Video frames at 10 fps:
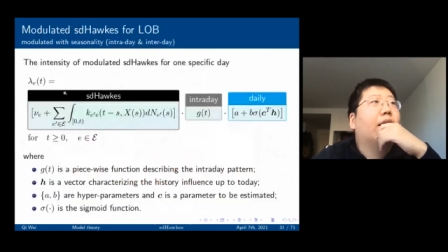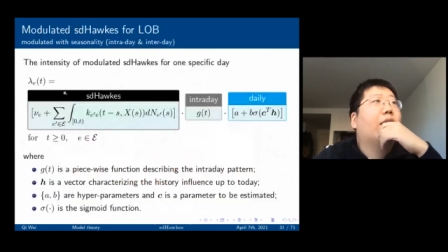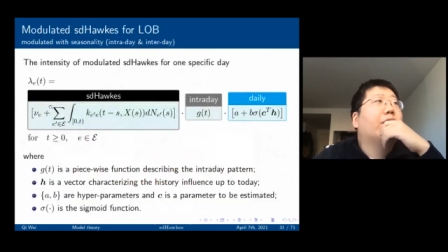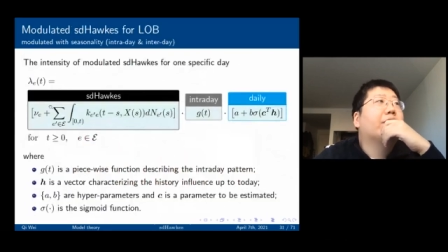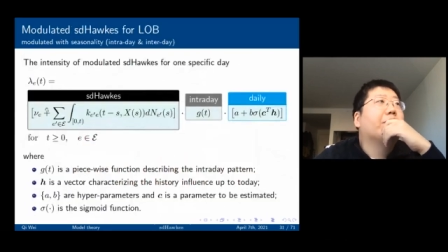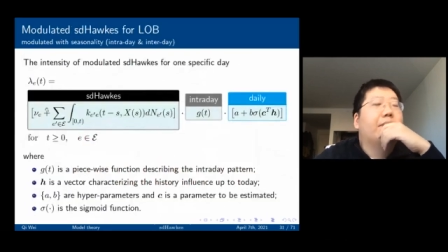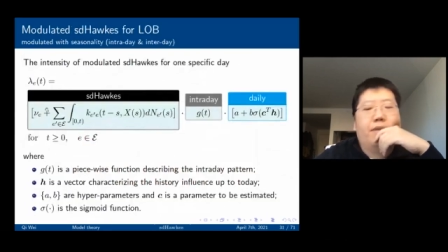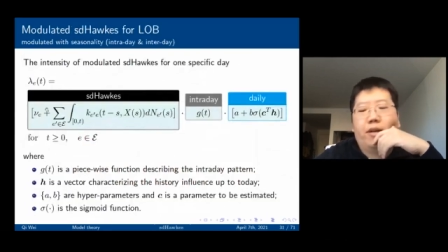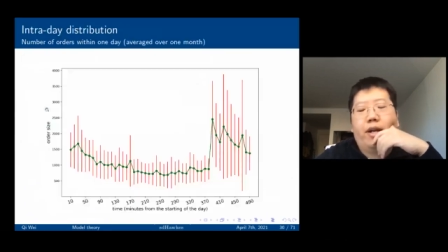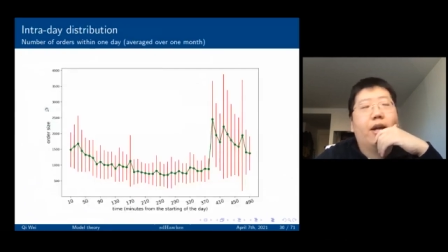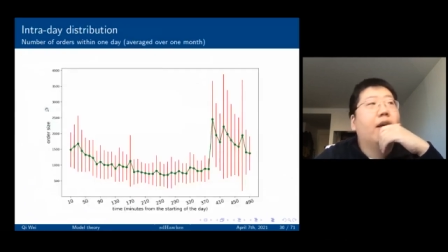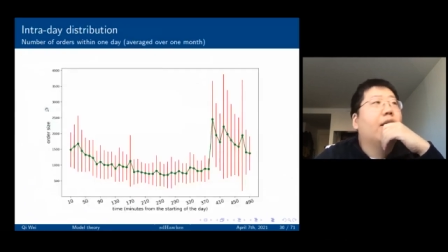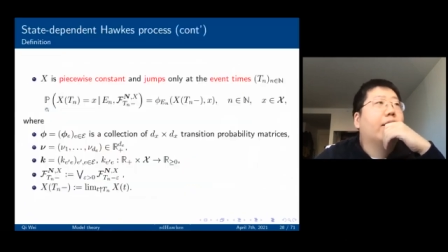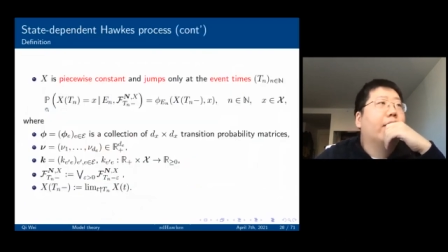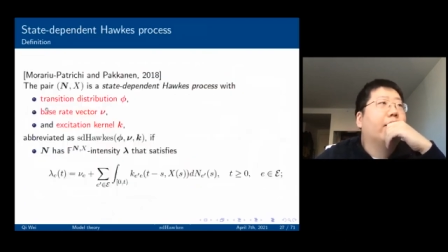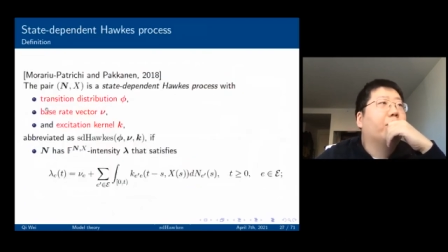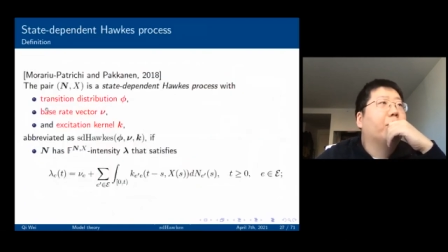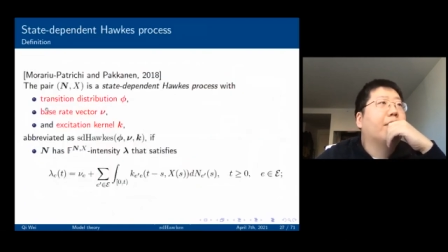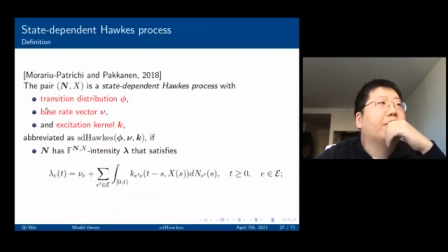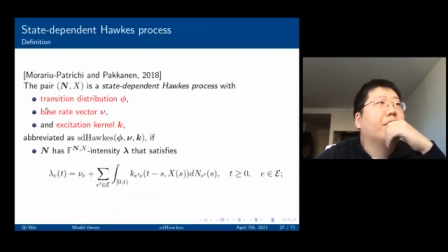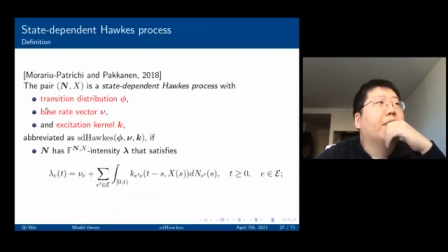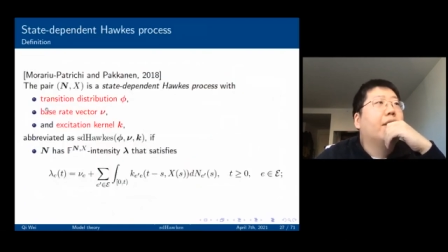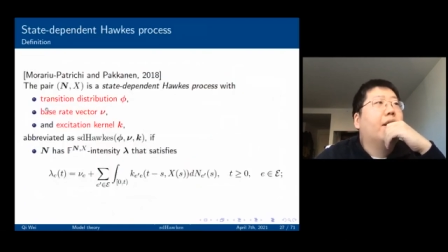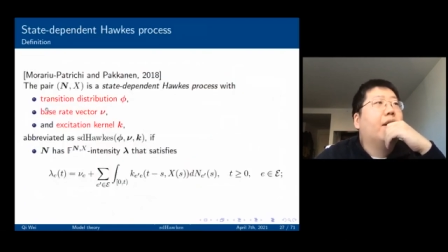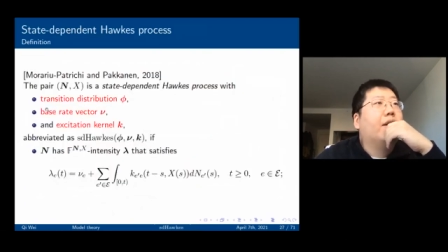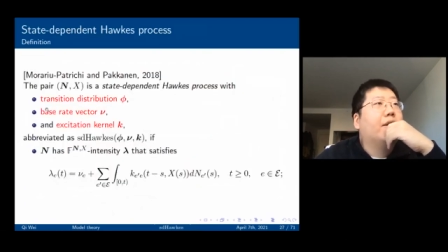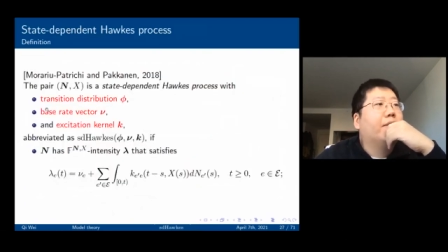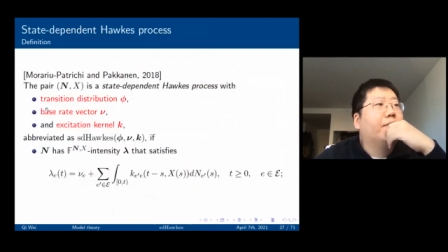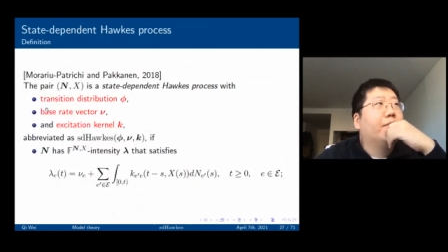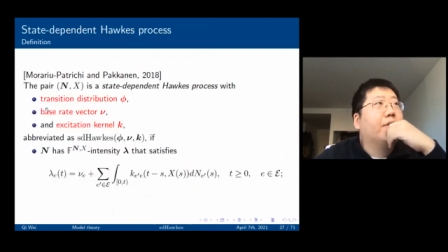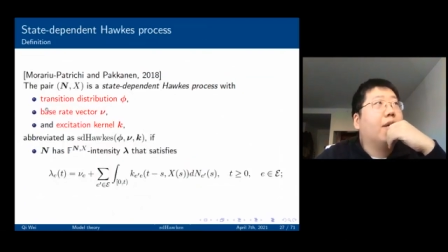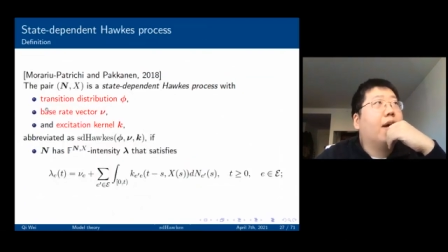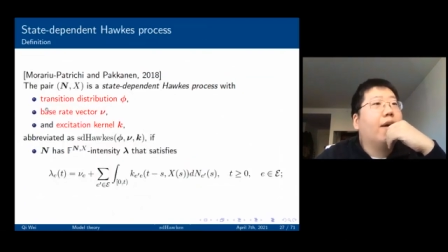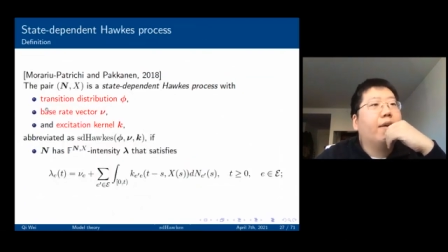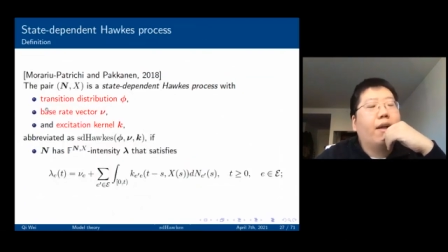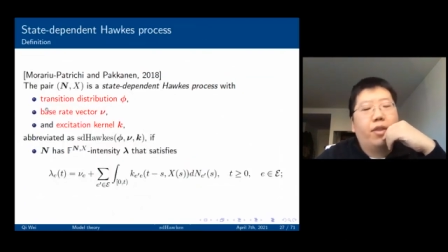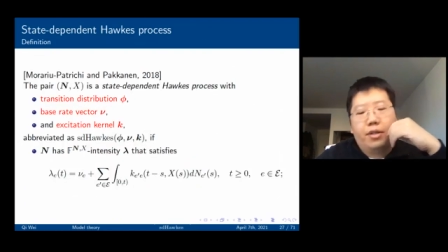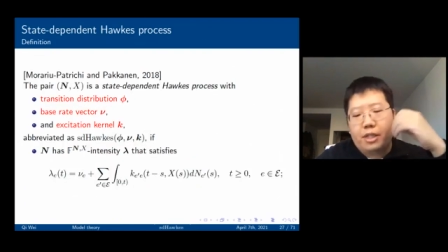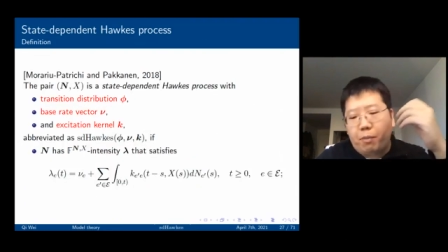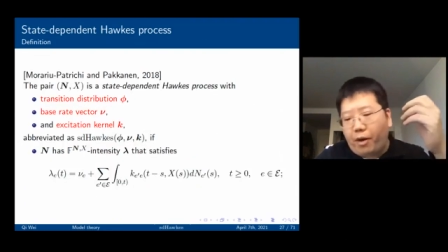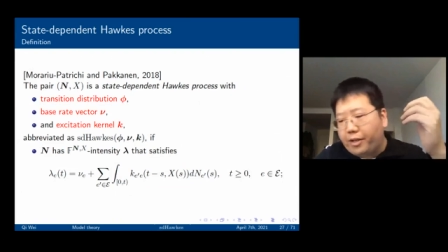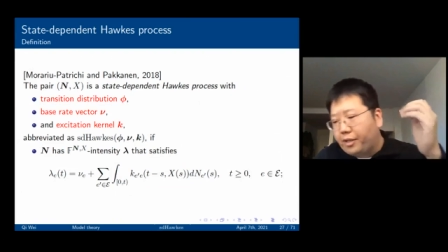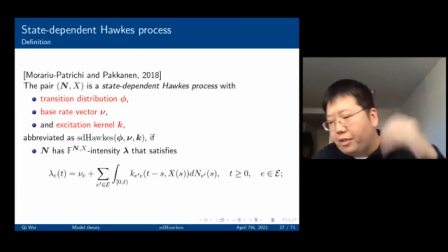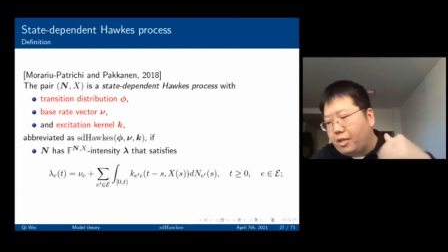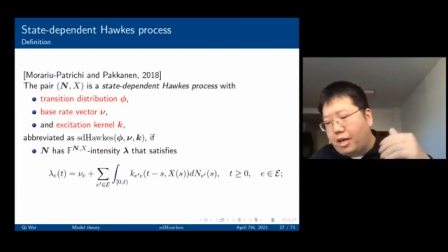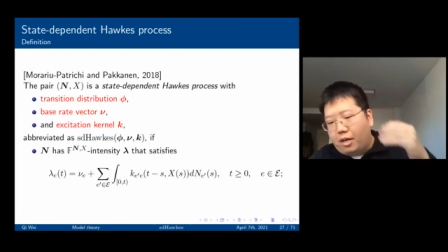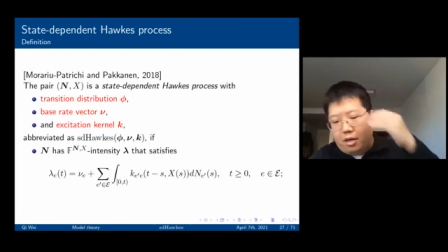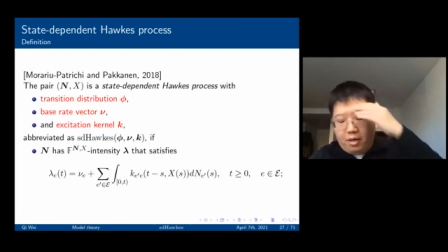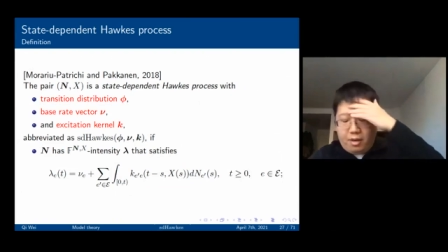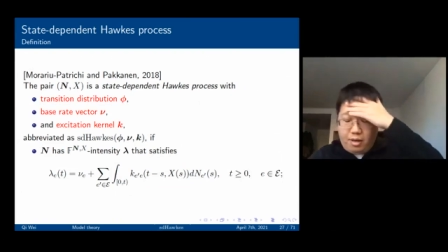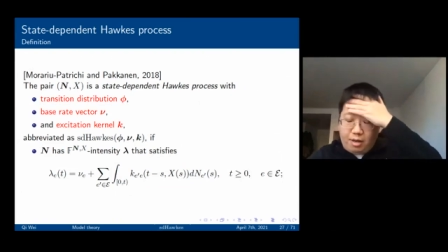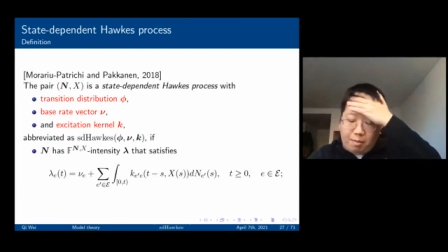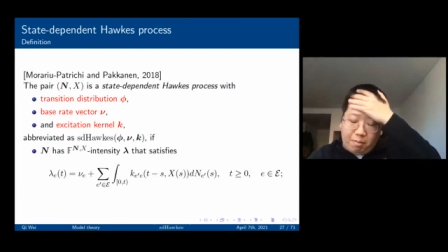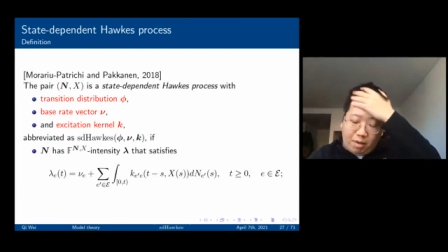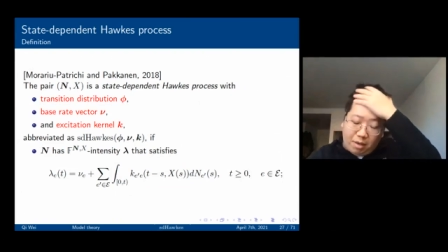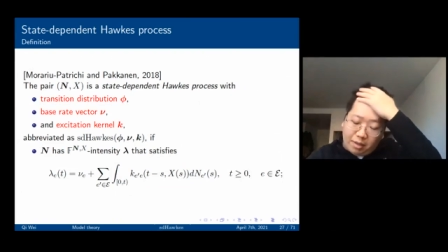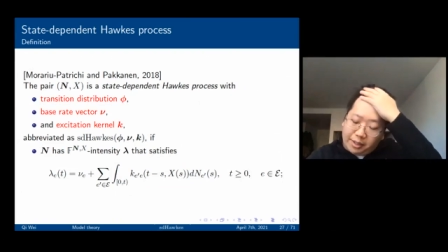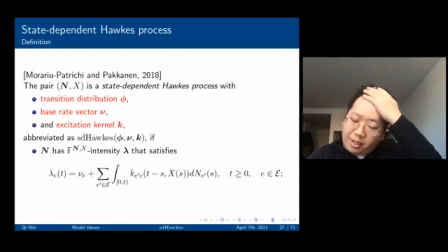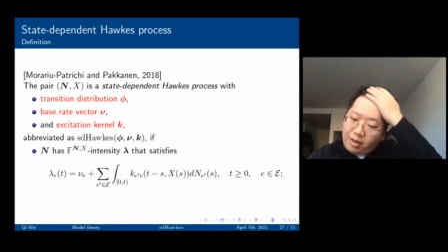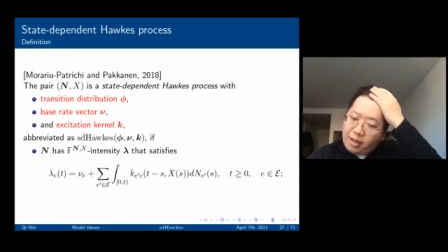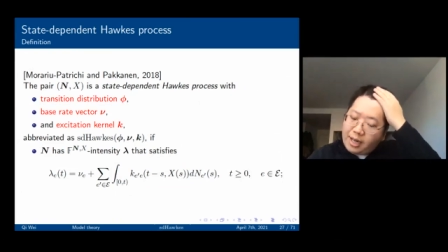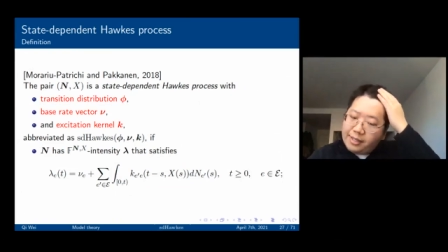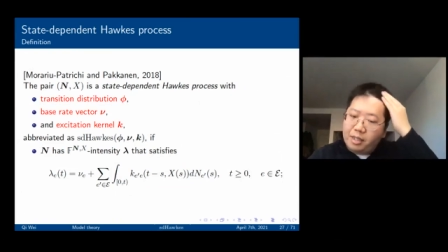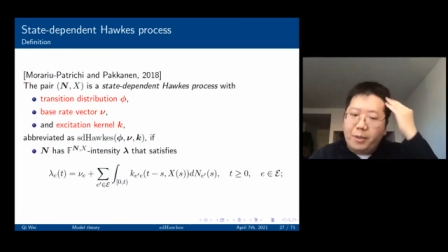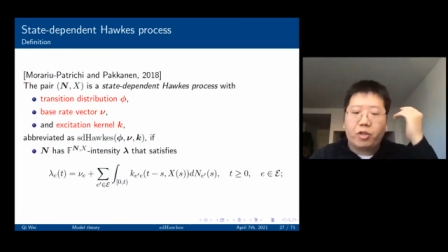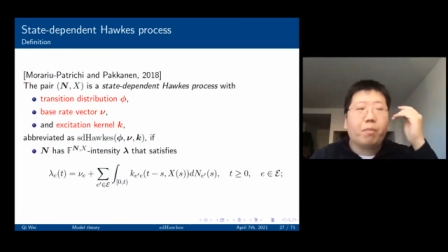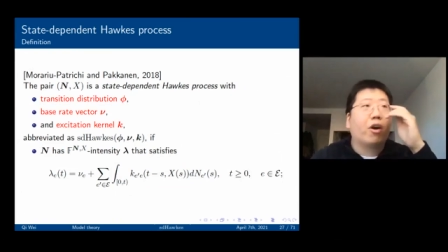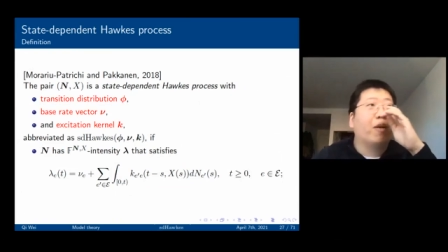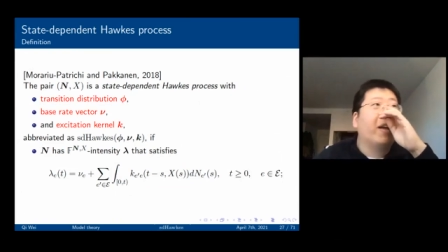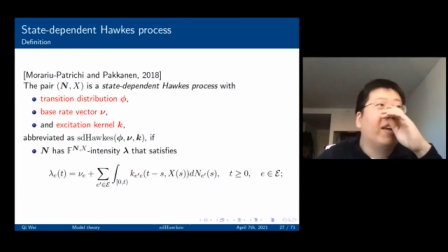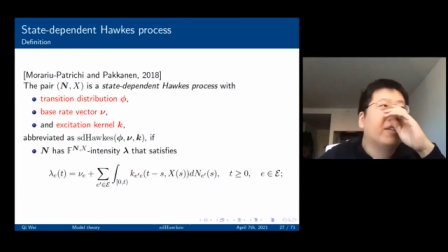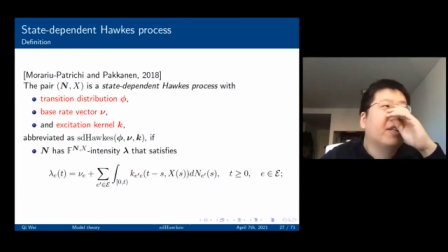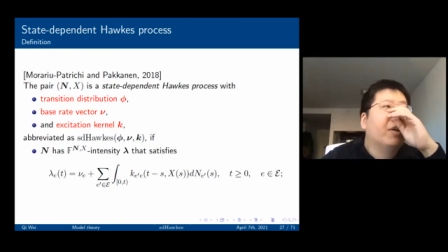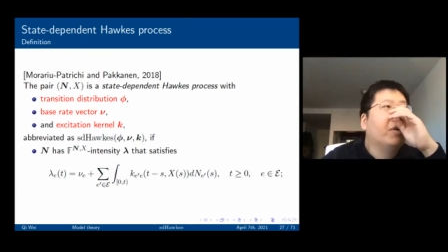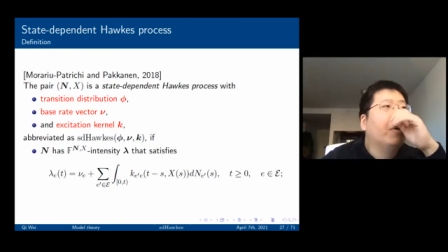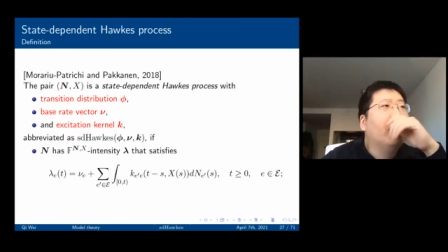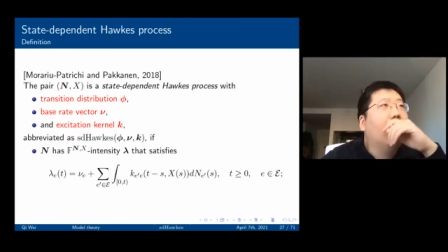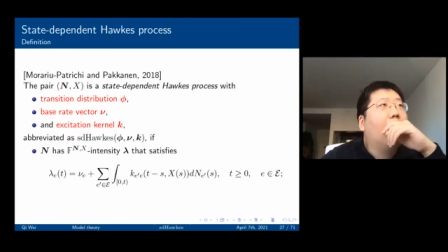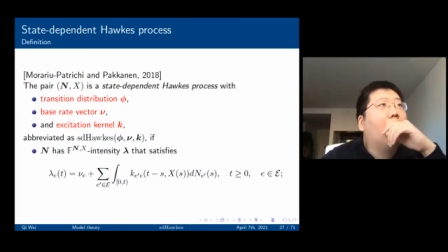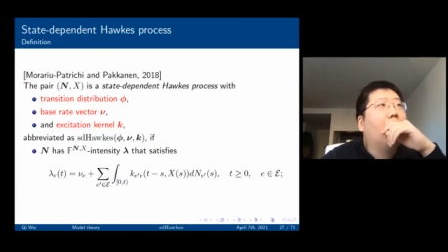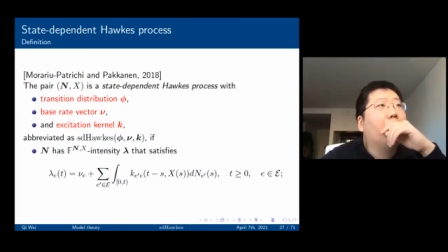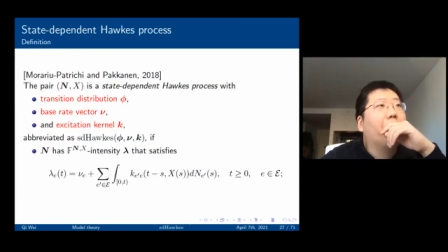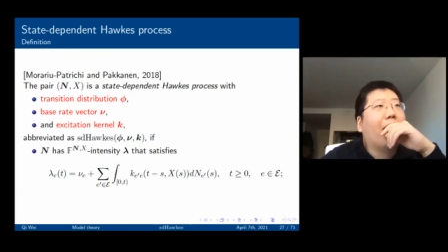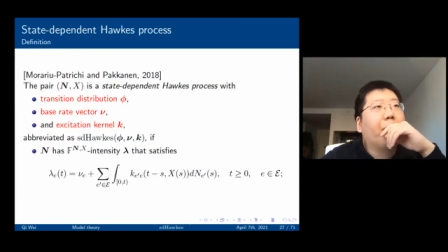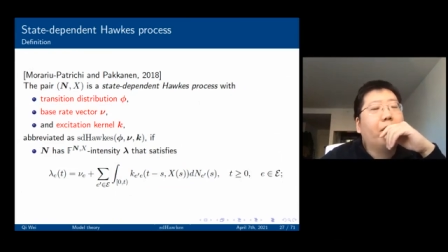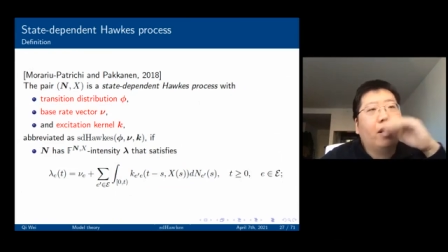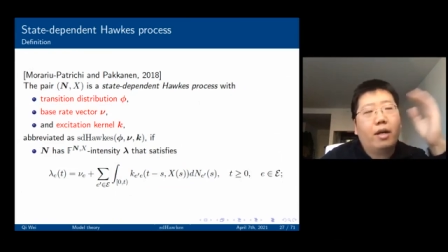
Oh, this one? Okay. Yeah, good question. I think this part is in the is an estimation part. I can tell you all the parameter.